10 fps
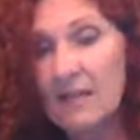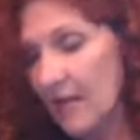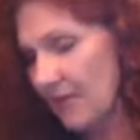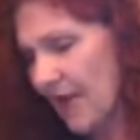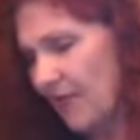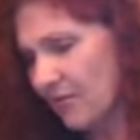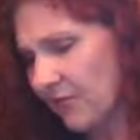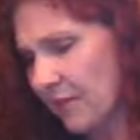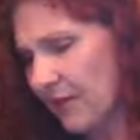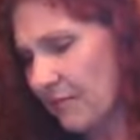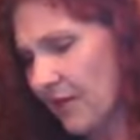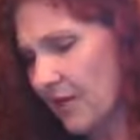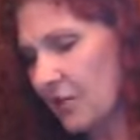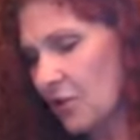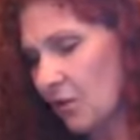Now, that was from the
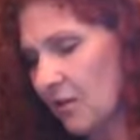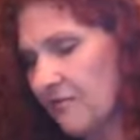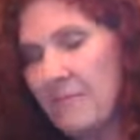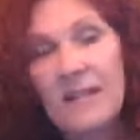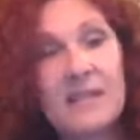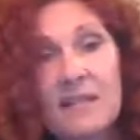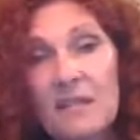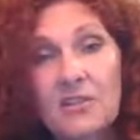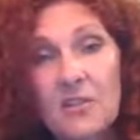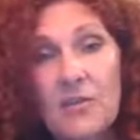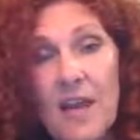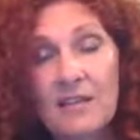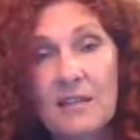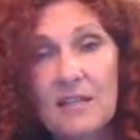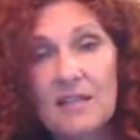American Journal of Medicine in
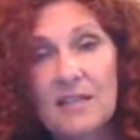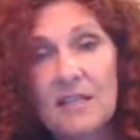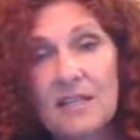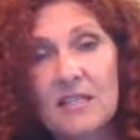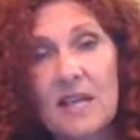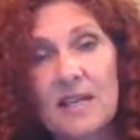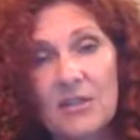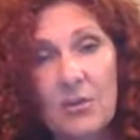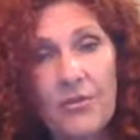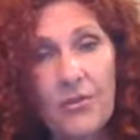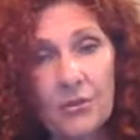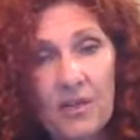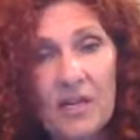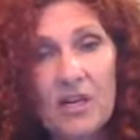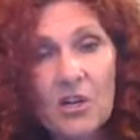2006. So,
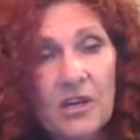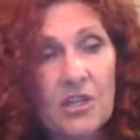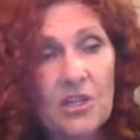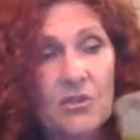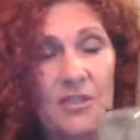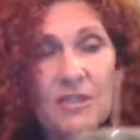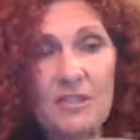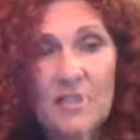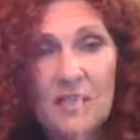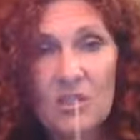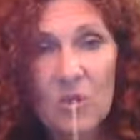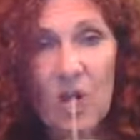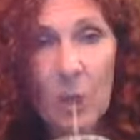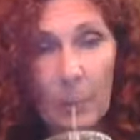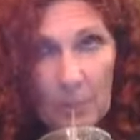three green juices. This
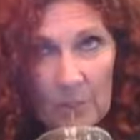one